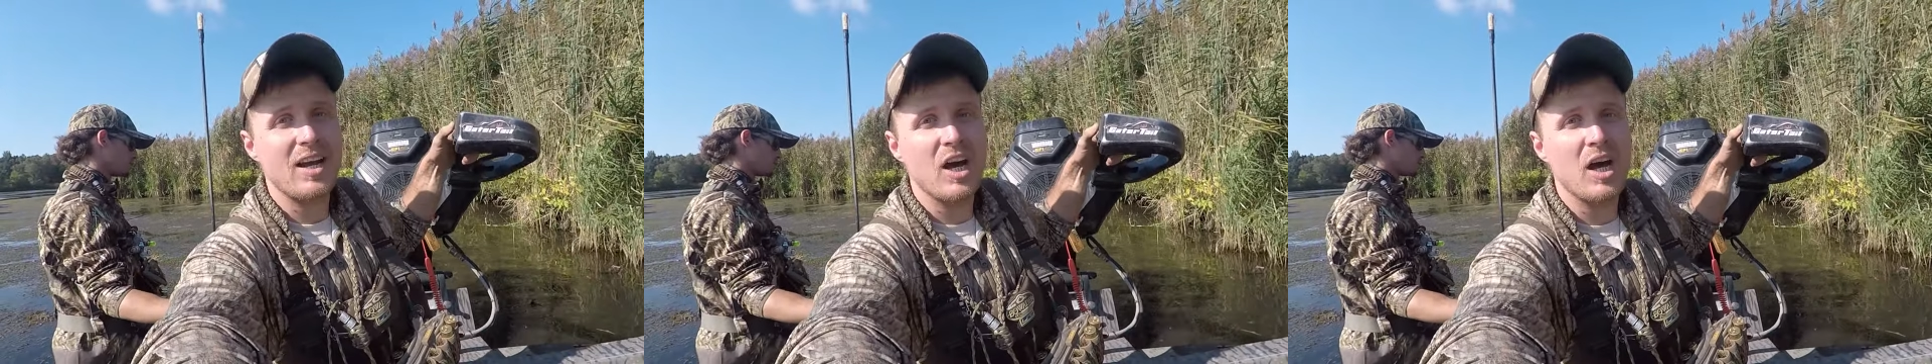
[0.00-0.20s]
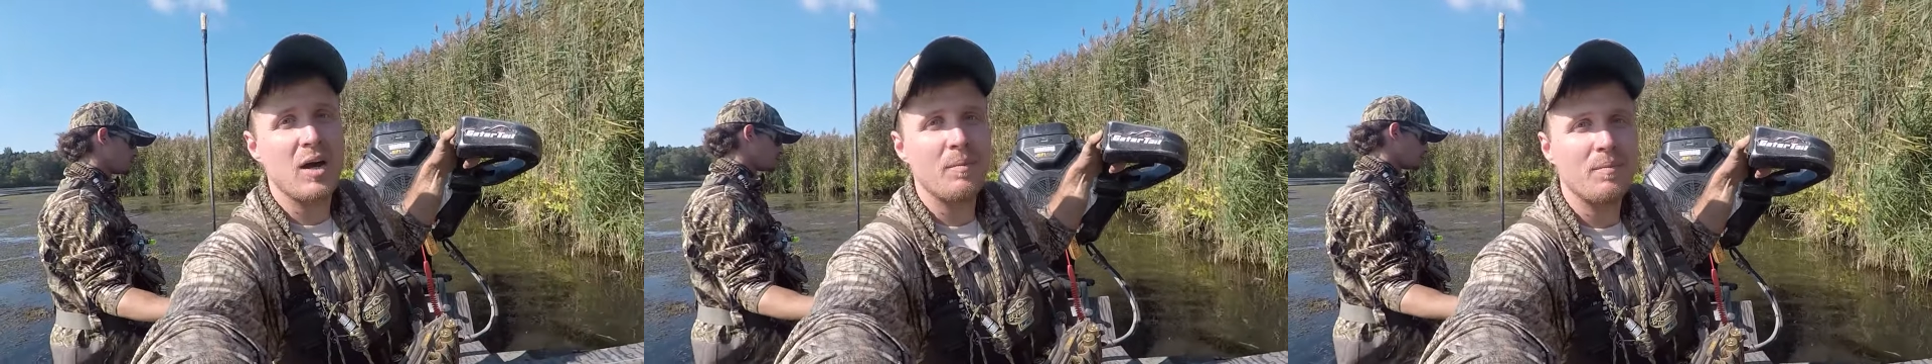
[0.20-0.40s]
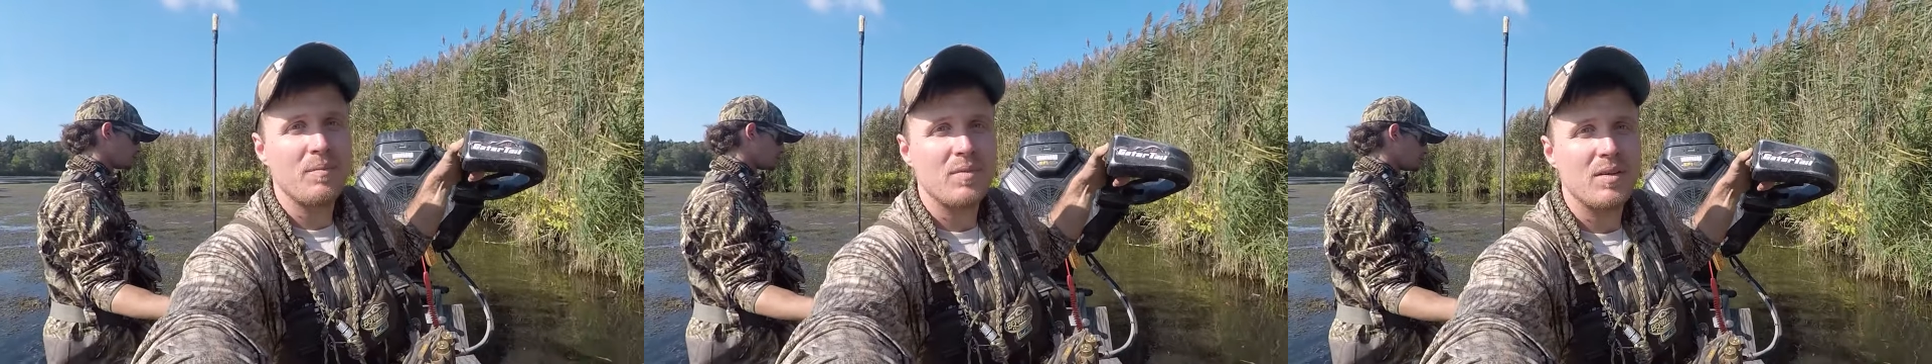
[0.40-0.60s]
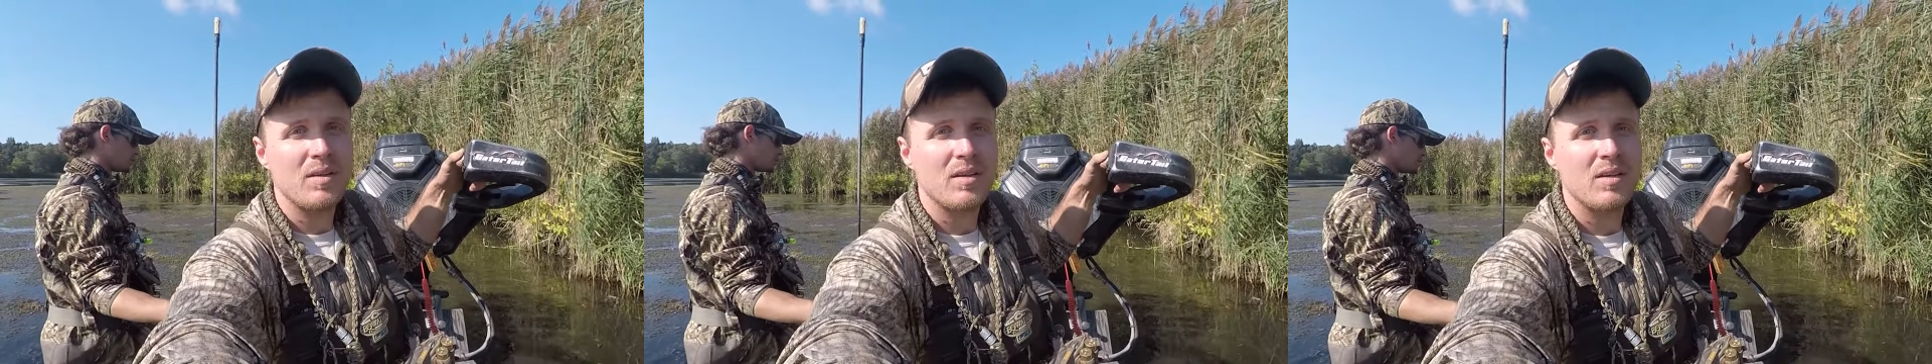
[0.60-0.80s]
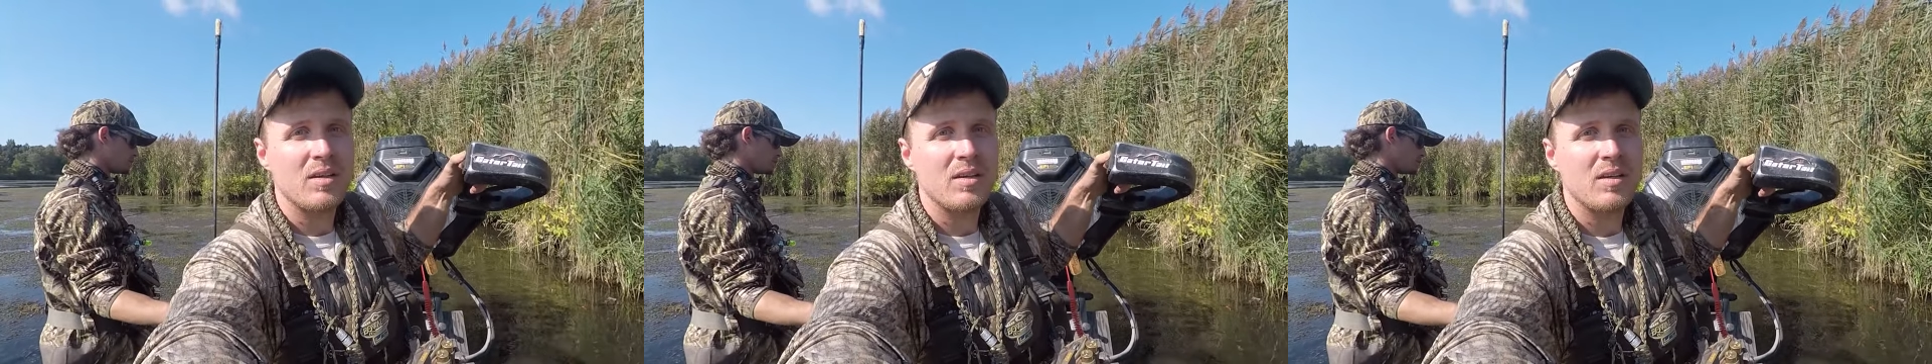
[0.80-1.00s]
up
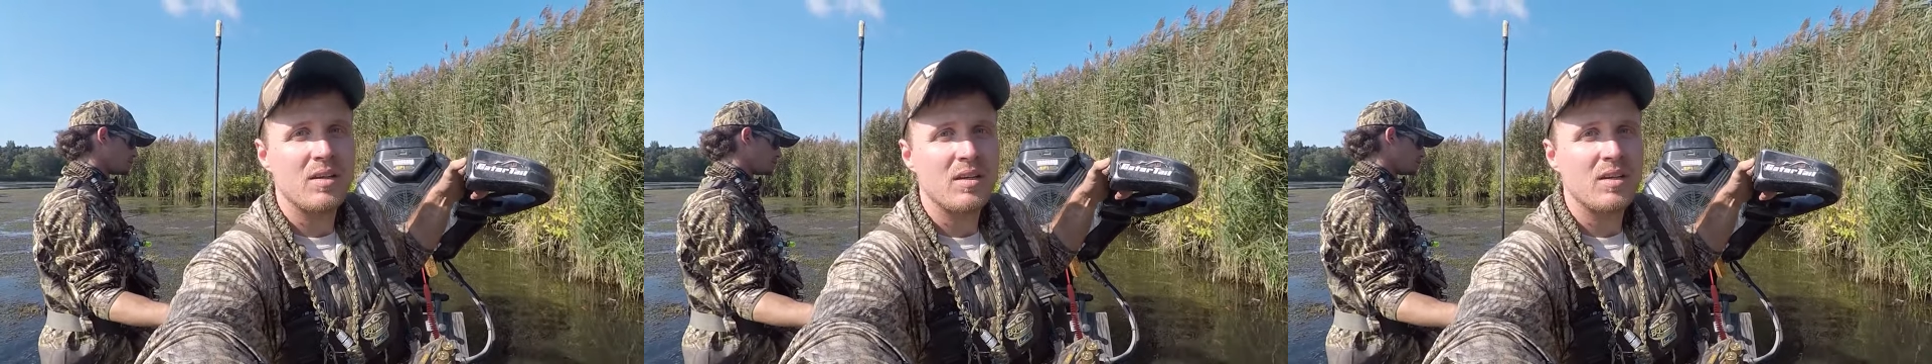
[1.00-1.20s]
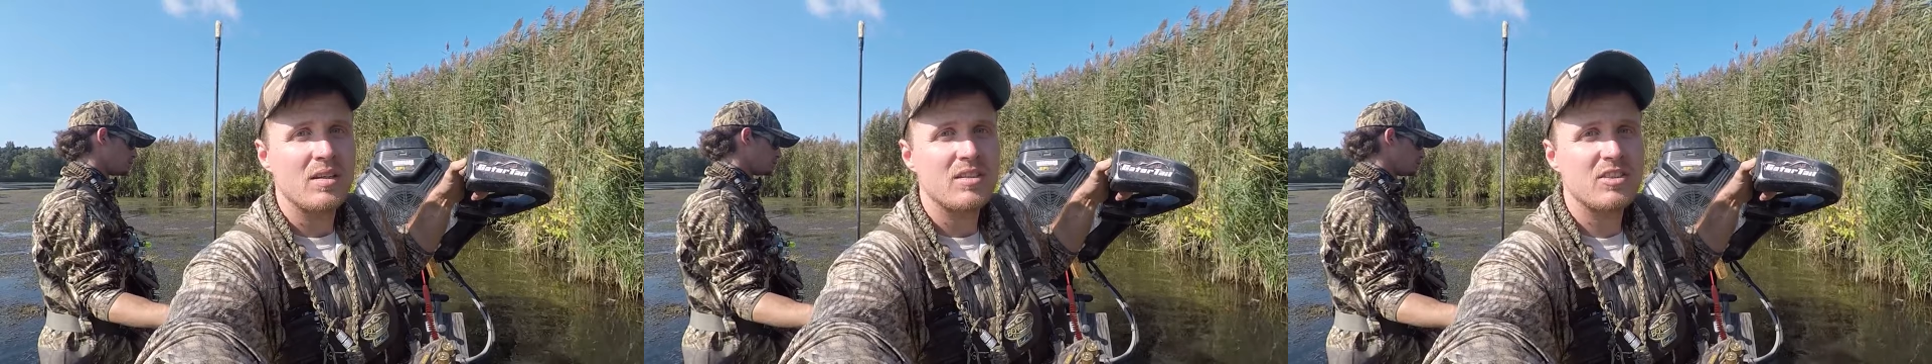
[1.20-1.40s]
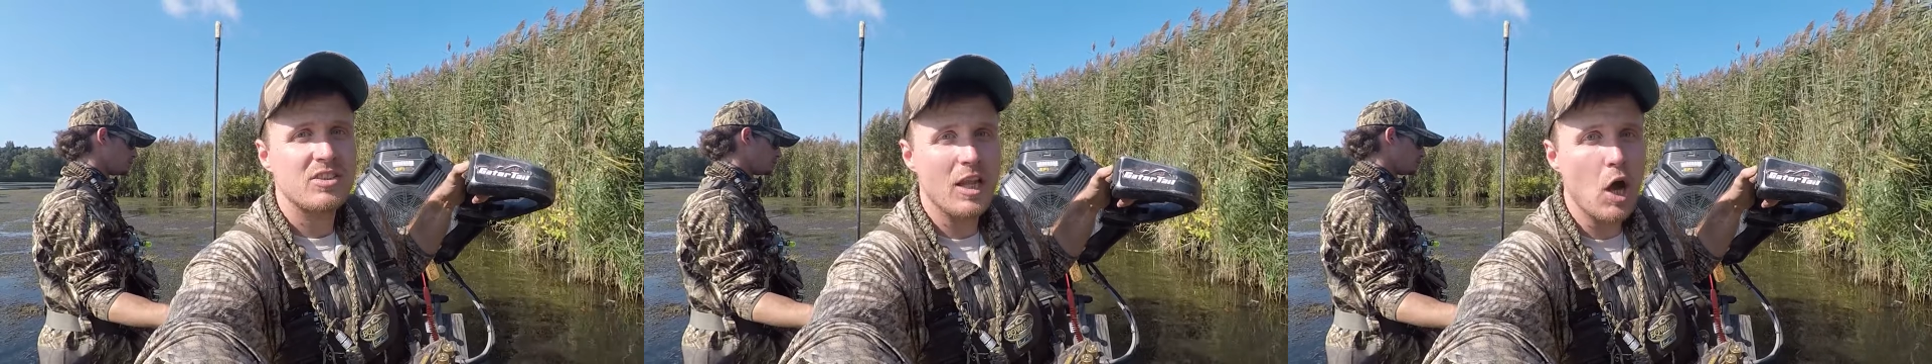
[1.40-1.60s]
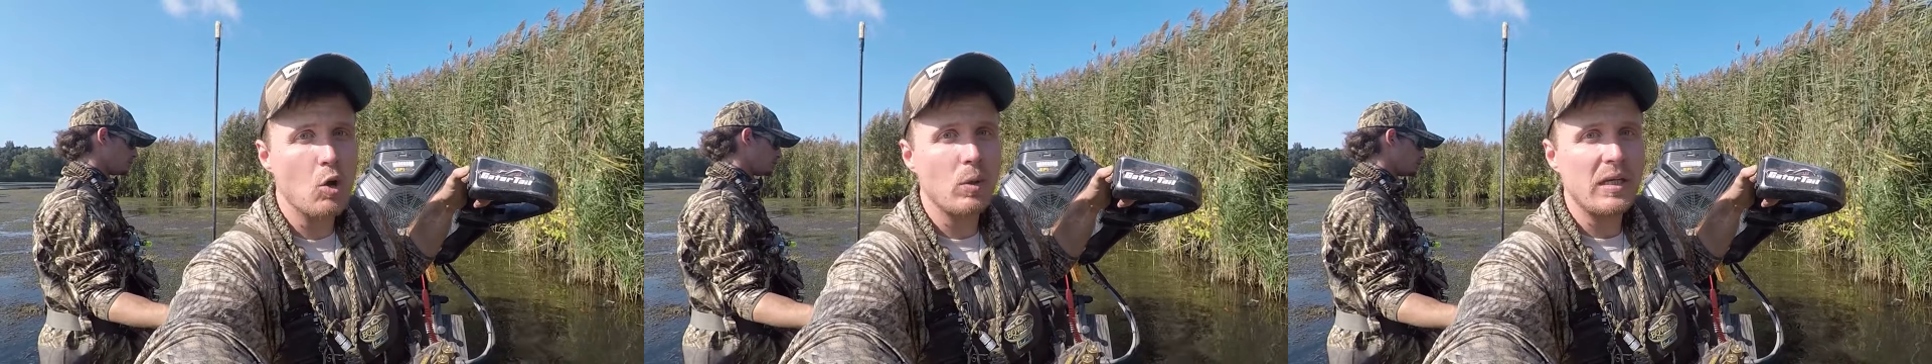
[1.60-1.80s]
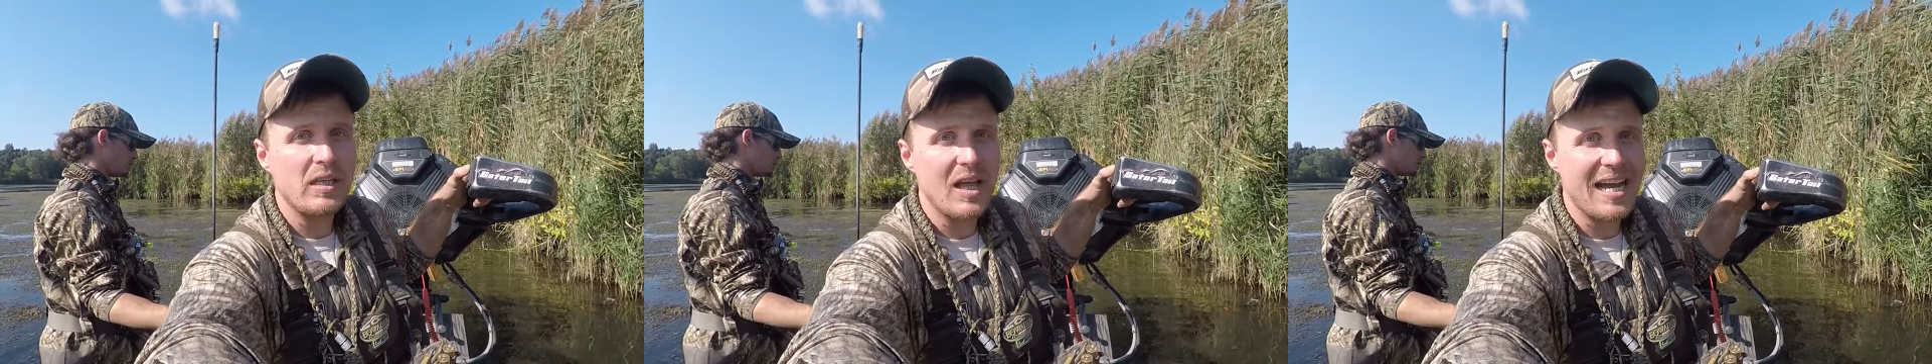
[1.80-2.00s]

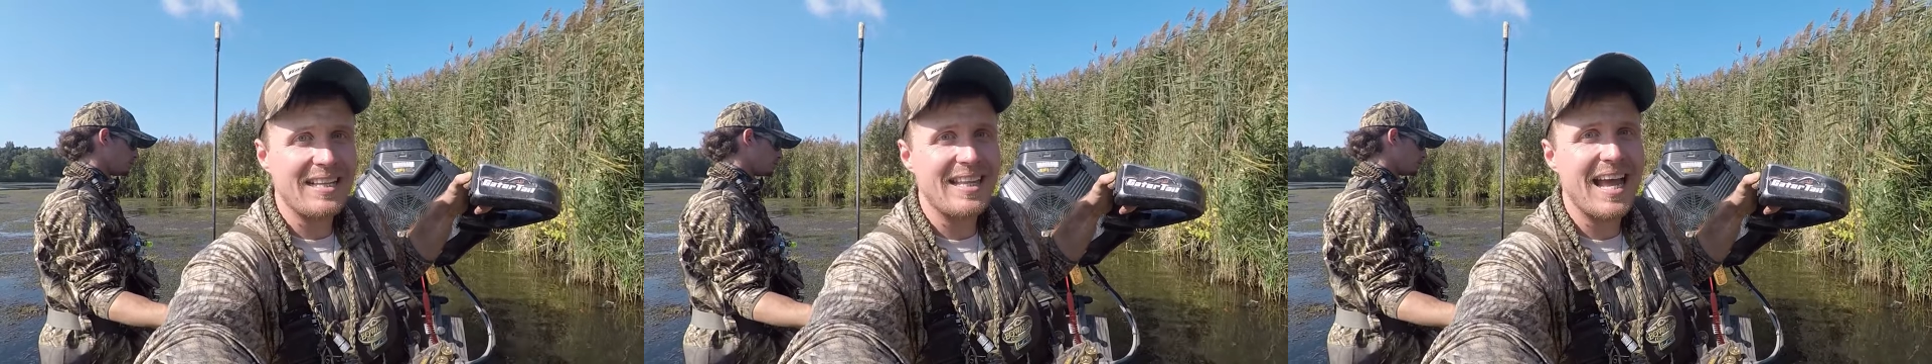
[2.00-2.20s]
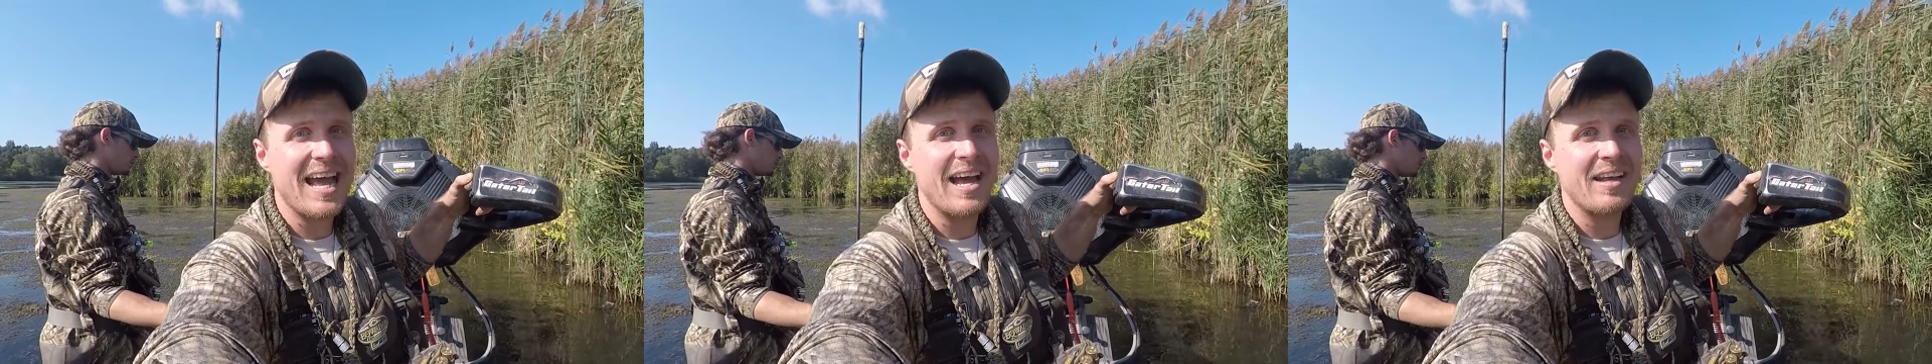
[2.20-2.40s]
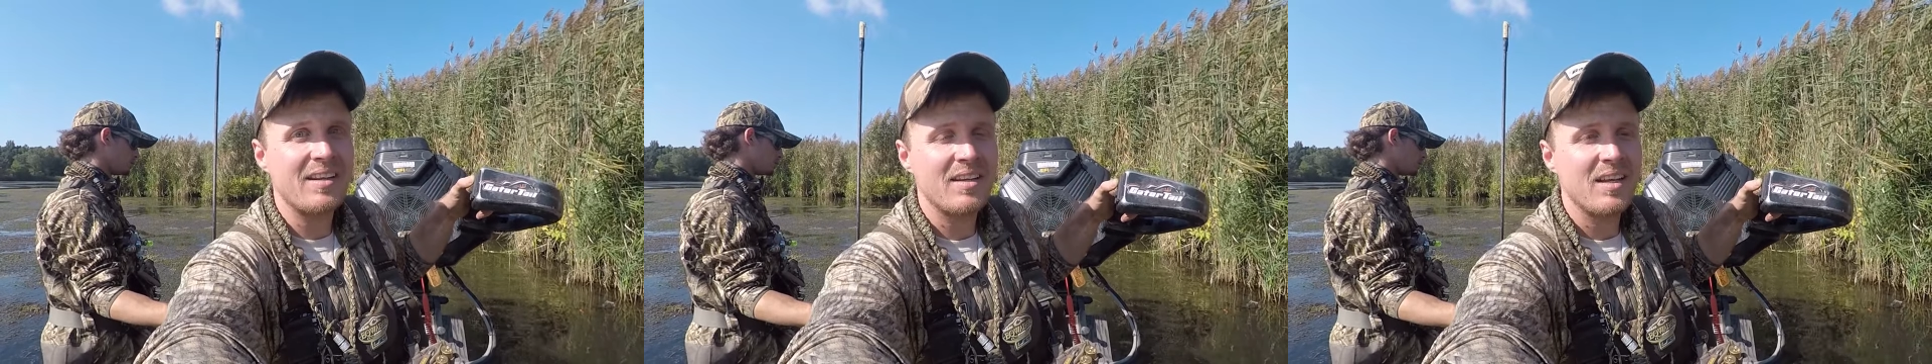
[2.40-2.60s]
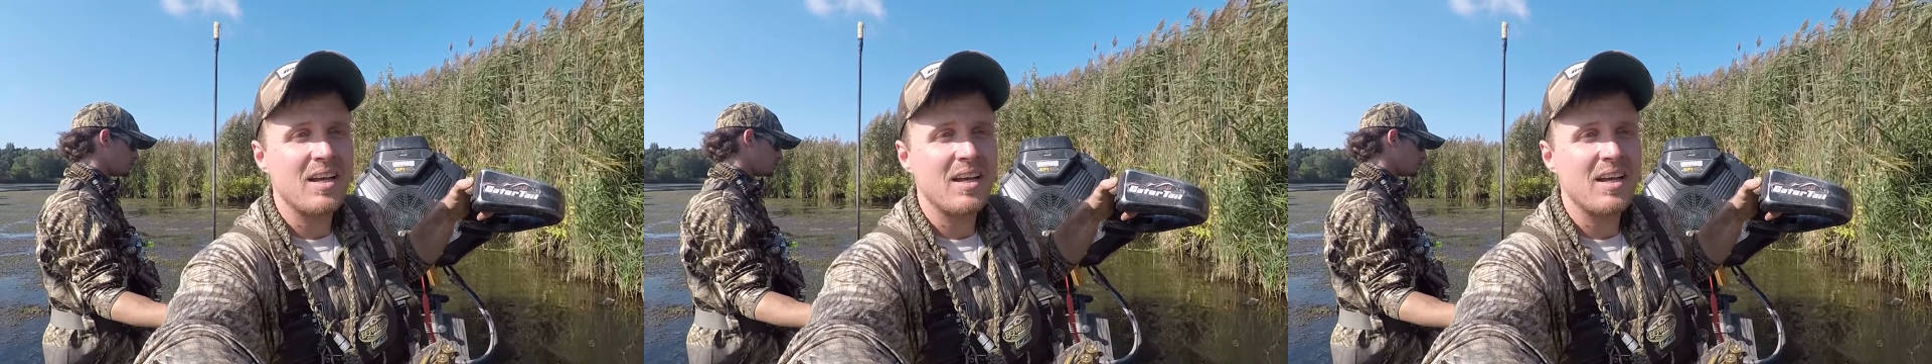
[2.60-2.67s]
slowly like that